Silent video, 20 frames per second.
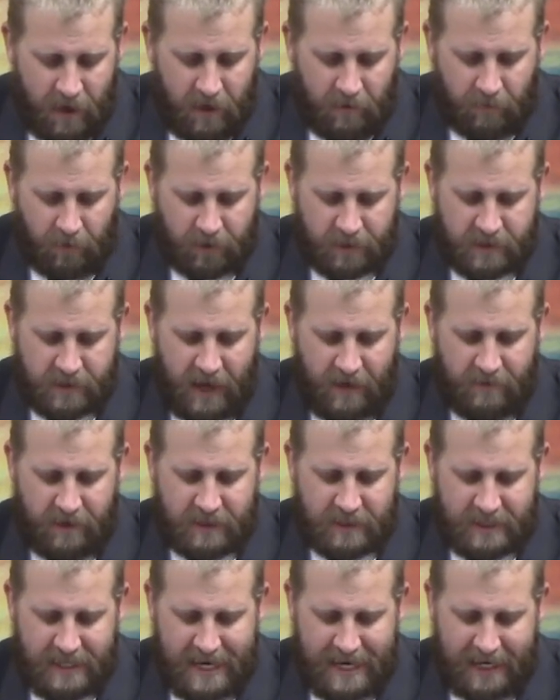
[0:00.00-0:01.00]
Verse
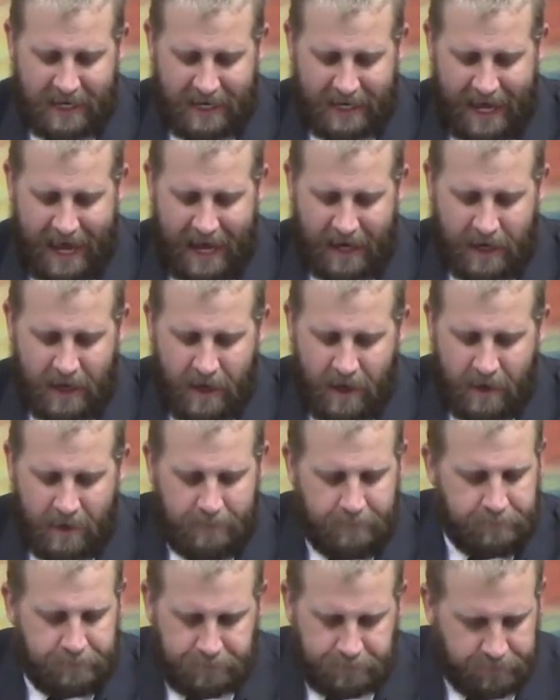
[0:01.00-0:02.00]
17, and again,
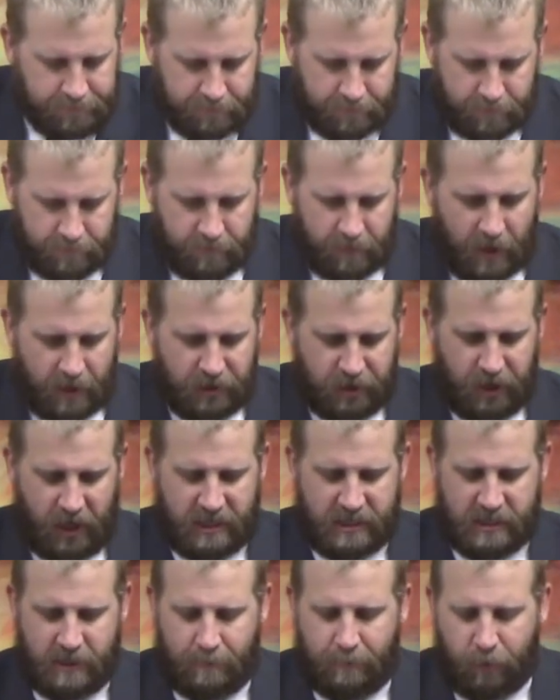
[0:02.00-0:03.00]

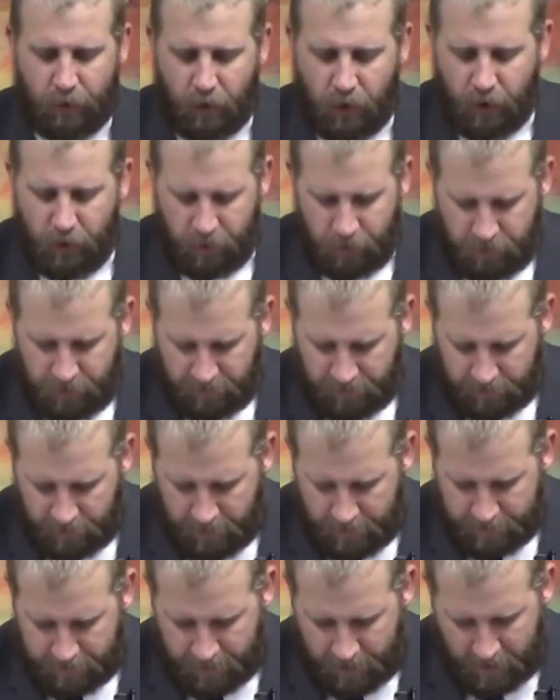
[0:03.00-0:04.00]
just to prove
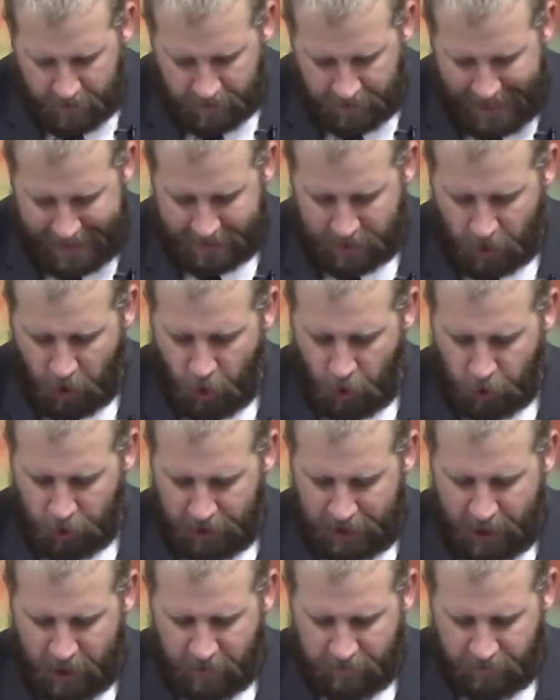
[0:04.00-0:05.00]
that the
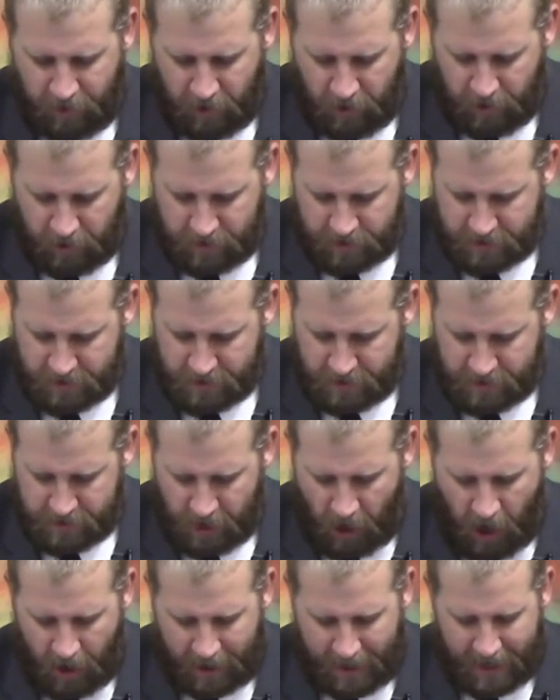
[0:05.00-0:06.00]
earlier verse
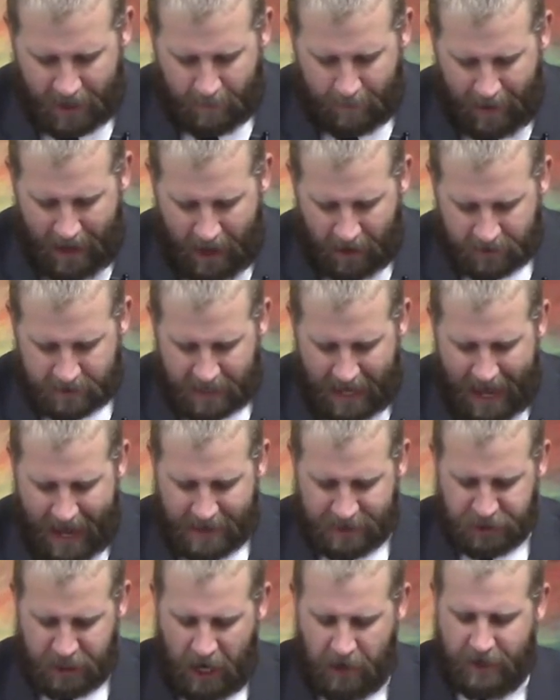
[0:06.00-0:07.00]
talking about I
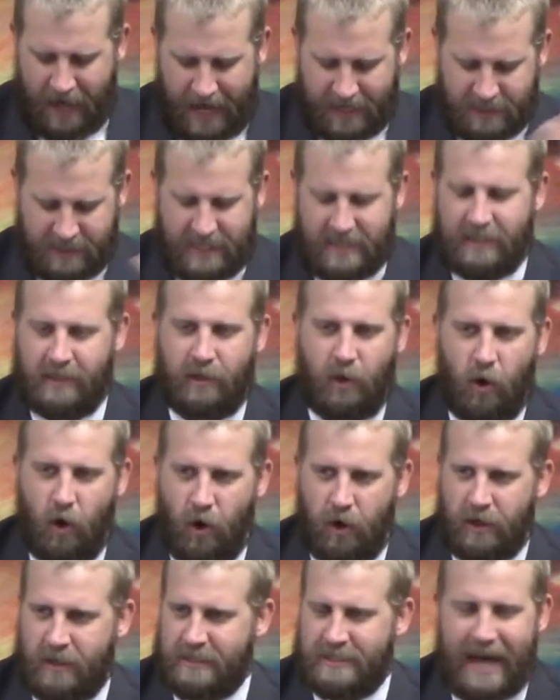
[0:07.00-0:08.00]
shall not see the
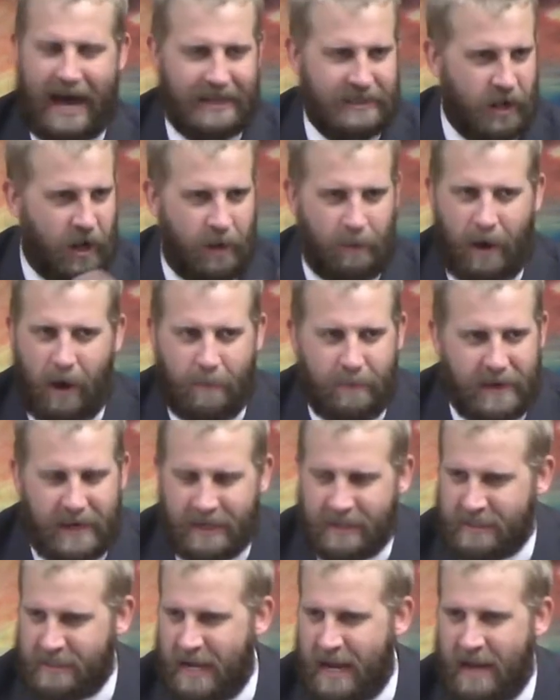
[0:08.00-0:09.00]
Lord is not talking about
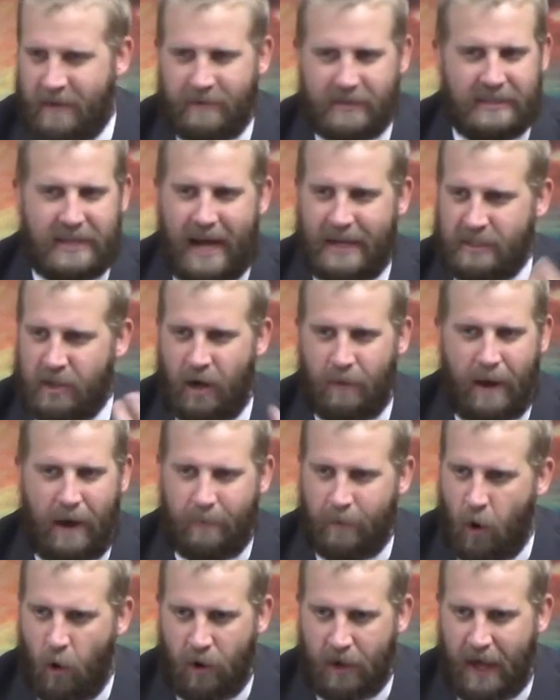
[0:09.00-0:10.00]
being saved. It's not talking about
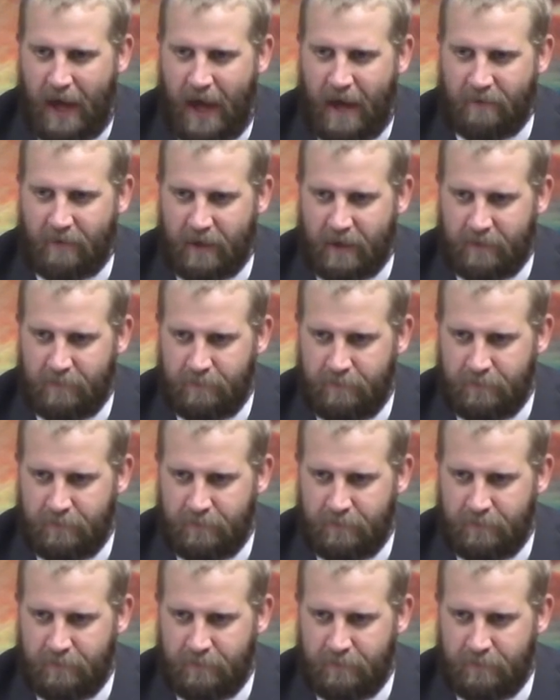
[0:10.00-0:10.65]
I'm going to heaven.